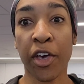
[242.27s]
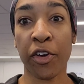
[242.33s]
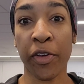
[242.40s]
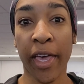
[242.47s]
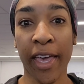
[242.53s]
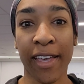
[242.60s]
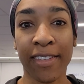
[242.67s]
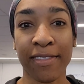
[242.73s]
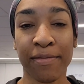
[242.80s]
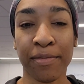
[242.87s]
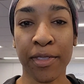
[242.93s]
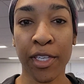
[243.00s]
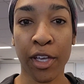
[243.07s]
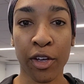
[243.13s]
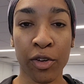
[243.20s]
Okay,
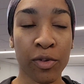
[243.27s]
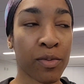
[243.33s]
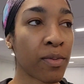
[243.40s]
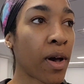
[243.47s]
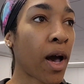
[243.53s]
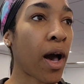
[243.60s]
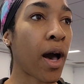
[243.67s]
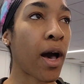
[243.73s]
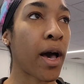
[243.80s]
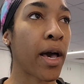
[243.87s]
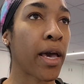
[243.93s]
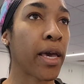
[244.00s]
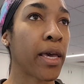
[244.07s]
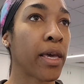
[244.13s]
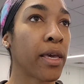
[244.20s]
so
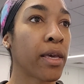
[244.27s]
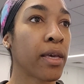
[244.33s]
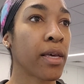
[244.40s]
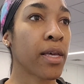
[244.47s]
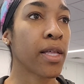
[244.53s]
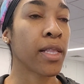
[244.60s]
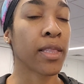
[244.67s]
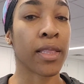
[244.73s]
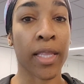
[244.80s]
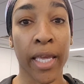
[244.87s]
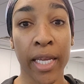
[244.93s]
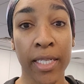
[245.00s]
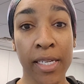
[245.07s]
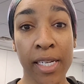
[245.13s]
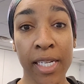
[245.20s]
I
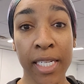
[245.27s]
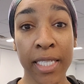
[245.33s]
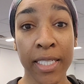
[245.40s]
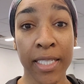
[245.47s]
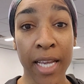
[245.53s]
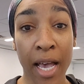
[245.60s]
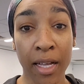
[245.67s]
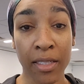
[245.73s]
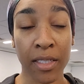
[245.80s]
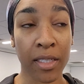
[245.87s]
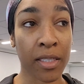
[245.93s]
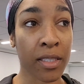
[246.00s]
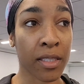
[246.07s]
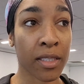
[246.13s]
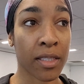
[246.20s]
landed in
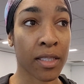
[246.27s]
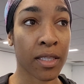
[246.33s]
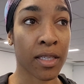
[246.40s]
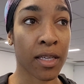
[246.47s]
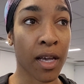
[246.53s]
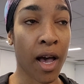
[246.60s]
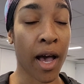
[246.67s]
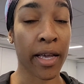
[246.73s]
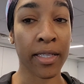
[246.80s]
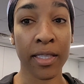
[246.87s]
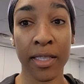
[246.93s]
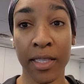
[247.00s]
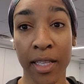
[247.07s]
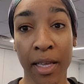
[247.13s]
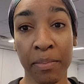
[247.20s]
Dallas. I
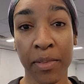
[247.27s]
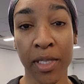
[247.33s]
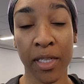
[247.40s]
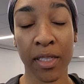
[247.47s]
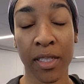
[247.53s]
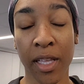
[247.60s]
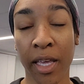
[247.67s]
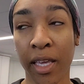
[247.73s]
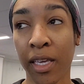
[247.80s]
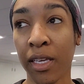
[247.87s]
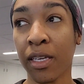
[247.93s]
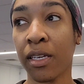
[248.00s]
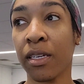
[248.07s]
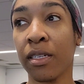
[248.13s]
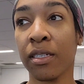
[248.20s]
slept like
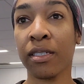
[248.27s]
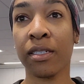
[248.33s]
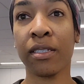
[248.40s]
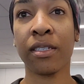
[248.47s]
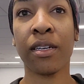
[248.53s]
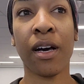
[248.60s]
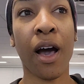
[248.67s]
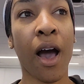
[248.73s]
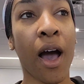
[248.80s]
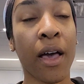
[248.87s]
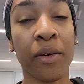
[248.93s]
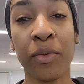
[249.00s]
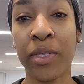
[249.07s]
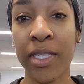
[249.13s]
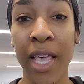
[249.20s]

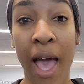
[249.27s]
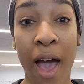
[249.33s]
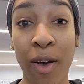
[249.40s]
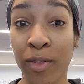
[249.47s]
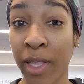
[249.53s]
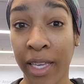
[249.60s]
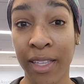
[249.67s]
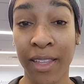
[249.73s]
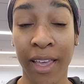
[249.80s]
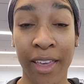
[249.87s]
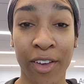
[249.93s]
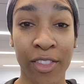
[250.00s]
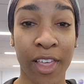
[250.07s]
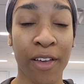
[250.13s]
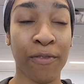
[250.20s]
I was out like a
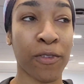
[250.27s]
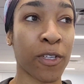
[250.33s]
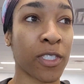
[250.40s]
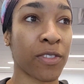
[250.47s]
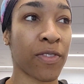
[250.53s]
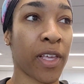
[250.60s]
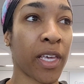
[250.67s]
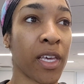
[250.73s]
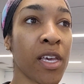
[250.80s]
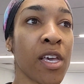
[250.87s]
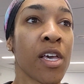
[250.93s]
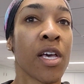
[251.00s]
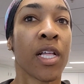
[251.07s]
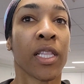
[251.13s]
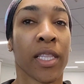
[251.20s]
light on that first flight.
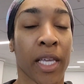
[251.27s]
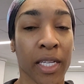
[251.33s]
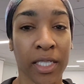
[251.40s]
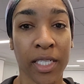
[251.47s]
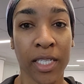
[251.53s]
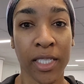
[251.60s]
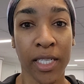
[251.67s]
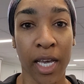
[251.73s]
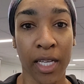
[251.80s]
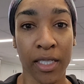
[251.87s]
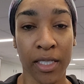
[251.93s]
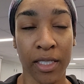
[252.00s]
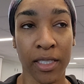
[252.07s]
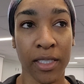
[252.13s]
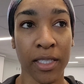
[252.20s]
Landed in
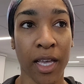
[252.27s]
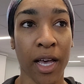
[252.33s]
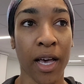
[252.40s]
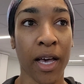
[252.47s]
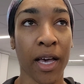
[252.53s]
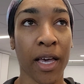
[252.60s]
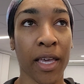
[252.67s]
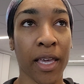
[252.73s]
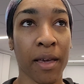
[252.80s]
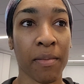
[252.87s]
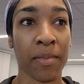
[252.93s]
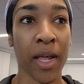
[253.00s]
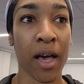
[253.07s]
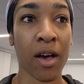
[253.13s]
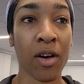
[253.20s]
Dallas. I
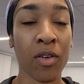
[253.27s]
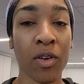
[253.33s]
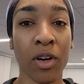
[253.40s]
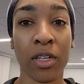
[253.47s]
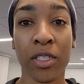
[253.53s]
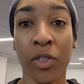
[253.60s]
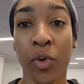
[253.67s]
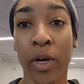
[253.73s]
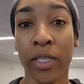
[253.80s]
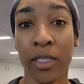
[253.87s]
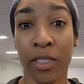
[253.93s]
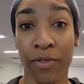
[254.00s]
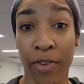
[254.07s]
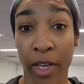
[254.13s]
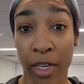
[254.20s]
am now on a
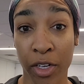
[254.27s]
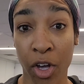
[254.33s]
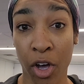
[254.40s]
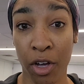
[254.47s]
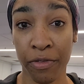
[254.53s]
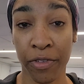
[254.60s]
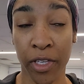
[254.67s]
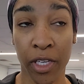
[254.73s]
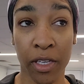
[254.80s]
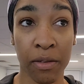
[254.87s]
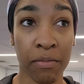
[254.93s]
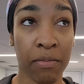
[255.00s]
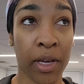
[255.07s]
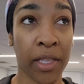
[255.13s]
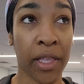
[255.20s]
quest to find coffee.
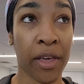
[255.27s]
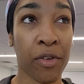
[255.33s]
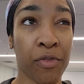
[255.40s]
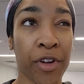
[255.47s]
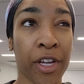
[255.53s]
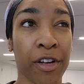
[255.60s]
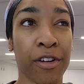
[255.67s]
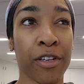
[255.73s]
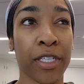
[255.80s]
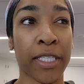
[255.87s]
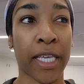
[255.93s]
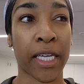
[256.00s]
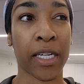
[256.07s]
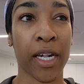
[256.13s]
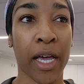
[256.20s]
My way over here is
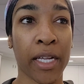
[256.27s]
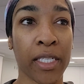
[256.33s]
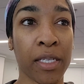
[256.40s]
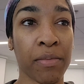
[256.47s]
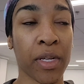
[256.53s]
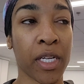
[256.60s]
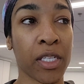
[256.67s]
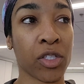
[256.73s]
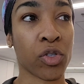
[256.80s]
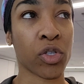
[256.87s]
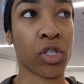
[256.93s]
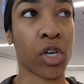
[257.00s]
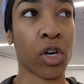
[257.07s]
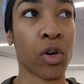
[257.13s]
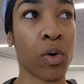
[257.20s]
like 90 minutes or
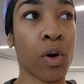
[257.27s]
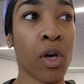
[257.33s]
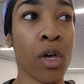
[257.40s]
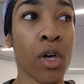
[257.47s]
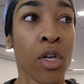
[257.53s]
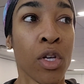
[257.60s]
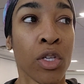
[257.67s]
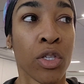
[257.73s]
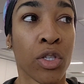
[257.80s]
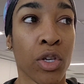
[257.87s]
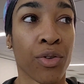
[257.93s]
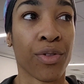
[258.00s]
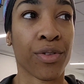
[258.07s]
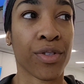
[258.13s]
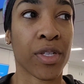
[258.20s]
so.
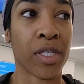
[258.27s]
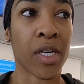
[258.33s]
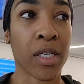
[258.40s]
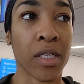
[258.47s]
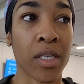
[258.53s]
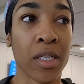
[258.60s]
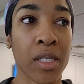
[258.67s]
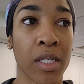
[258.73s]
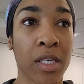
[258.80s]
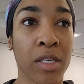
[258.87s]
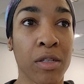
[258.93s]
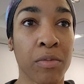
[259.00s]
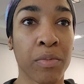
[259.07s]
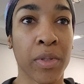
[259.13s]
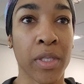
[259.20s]
So there's a Dunkin'
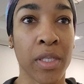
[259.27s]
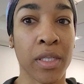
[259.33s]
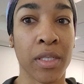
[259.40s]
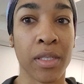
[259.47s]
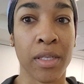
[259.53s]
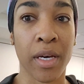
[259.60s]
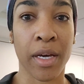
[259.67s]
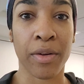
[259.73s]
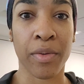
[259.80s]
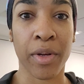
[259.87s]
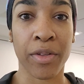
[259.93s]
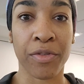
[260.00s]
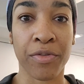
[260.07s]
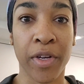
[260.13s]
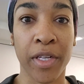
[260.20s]
here, but I'd
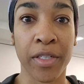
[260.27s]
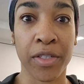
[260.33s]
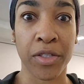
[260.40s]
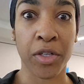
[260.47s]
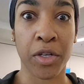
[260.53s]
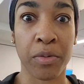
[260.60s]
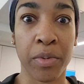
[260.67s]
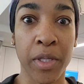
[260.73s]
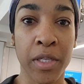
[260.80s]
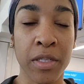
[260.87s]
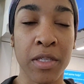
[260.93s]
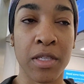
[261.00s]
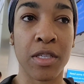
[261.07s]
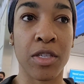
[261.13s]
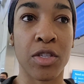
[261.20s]
rather find a
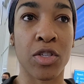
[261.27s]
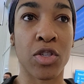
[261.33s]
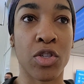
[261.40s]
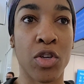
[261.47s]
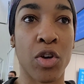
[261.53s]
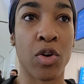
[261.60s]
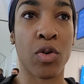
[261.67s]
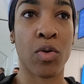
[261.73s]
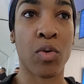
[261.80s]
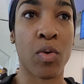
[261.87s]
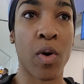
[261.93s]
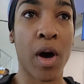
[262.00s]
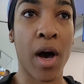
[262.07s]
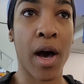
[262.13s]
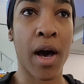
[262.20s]
Starbucks.
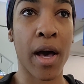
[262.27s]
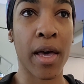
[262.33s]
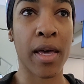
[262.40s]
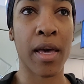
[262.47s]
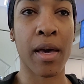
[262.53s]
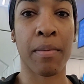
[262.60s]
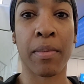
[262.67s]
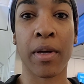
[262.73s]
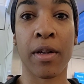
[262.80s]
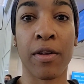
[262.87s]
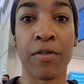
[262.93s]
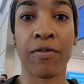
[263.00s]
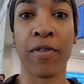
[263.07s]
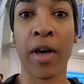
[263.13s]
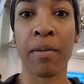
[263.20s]
So I am
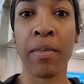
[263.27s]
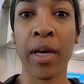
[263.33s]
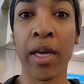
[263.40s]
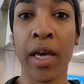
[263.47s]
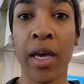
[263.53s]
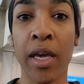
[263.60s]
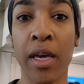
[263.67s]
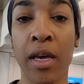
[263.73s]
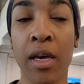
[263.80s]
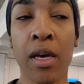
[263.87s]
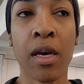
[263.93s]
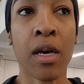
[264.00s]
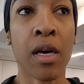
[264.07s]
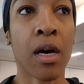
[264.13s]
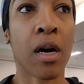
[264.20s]
gonna find my gate,
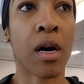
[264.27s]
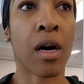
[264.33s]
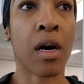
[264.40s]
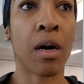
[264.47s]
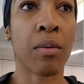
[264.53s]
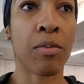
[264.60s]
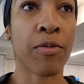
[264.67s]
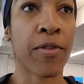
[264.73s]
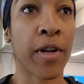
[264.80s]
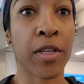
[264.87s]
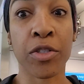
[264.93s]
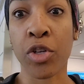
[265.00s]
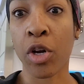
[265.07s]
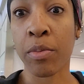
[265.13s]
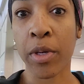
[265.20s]
find a
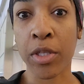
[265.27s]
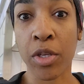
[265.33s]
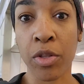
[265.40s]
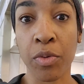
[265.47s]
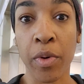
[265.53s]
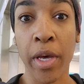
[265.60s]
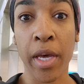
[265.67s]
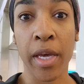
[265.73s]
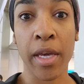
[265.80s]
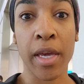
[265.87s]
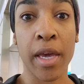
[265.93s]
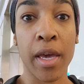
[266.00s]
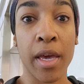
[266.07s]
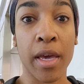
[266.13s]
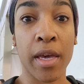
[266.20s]
Starbucks on the way,
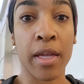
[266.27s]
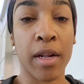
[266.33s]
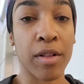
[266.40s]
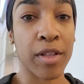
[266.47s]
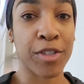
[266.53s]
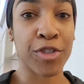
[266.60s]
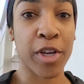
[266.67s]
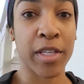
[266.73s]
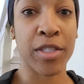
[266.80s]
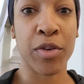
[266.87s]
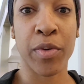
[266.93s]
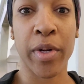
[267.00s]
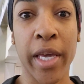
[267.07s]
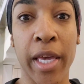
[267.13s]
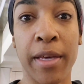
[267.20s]
and I'll let you guys know
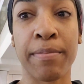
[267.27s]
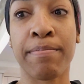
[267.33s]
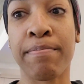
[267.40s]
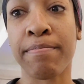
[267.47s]
what I get.